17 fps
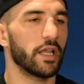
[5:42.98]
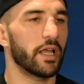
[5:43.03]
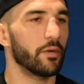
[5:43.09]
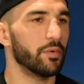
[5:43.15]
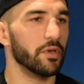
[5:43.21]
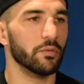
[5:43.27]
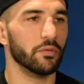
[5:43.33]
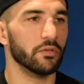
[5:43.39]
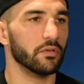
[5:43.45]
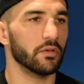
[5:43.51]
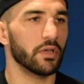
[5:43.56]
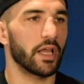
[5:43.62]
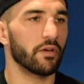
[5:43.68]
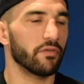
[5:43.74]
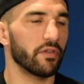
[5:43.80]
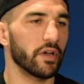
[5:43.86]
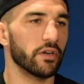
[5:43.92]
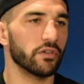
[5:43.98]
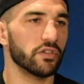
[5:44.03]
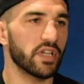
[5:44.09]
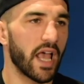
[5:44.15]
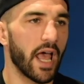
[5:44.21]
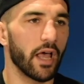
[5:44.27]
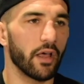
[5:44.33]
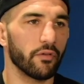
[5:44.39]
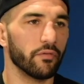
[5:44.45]
a lot of people, a lot of fighters
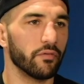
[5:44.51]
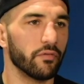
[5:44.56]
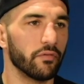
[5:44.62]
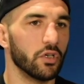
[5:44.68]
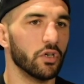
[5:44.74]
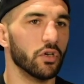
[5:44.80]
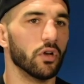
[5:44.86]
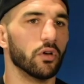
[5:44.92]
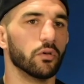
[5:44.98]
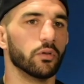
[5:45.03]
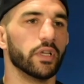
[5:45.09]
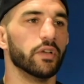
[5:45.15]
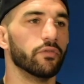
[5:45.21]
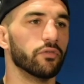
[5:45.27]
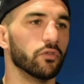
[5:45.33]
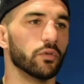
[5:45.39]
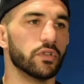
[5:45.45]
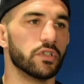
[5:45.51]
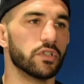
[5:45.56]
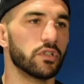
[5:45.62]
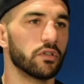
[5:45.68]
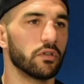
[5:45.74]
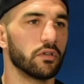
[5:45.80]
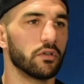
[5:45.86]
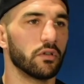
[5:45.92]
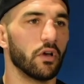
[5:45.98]
have, you know,
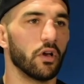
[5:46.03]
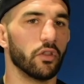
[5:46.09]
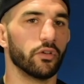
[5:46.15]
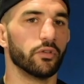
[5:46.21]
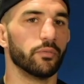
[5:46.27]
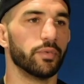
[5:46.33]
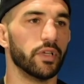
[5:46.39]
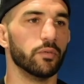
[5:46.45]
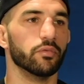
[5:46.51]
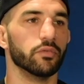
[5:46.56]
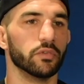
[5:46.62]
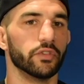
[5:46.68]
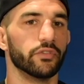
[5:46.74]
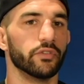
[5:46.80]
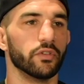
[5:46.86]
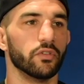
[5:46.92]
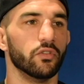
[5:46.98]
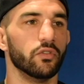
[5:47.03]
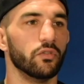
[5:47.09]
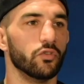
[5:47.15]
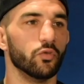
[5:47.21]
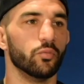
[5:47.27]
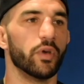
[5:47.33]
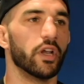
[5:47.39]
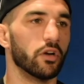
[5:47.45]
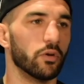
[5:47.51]
influenced other people to
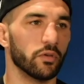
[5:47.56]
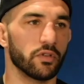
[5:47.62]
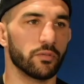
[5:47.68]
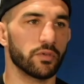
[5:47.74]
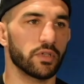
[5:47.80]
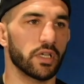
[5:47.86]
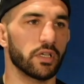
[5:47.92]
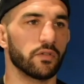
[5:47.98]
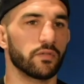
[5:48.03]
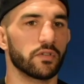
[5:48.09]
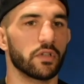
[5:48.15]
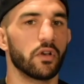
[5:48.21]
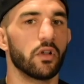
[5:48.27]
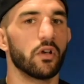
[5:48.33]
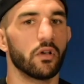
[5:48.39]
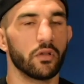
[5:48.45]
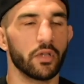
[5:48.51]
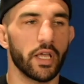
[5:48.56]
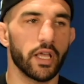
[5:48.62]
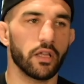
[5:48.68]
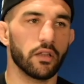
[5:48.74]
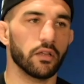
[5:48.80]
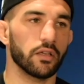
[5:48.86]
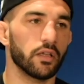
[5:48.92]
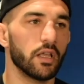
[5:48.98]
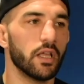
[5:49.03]
do better with themselves. And oh yeah,
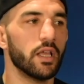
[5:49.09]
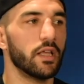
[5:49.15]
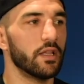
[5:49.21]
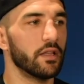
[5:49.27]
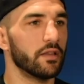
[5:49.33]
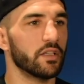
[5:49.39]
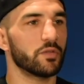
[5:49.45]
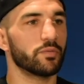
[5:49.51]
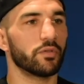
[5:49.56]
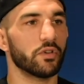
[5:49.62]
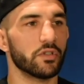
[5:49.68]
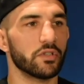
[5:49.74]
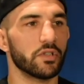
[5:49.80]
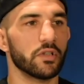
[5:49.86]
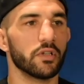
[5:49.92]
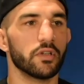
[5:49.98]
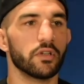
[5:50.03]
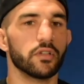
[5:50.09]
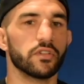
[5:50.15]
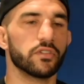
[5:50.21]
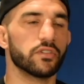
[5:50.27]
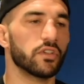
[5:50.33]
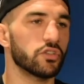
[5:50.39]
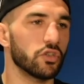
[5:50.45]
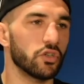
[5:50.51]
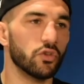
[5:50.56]
like this person is
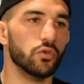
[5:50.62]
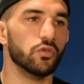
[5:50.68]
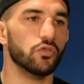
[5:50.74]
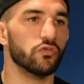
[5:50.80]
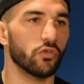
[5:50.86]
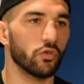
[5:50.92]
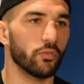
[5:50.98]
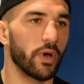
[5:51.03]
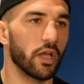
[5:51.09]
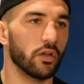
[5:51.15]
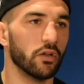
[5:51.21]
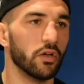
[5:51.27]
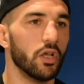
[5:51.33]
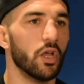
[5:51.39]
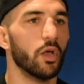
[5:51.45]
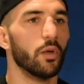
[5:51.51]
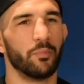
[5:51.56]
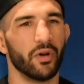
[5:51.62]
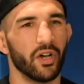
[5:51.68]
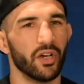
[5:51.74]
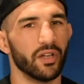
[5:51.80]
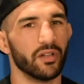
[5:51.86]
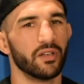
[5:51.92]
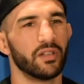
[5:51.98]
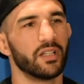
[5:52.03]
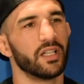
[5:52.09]
such a huge role model. But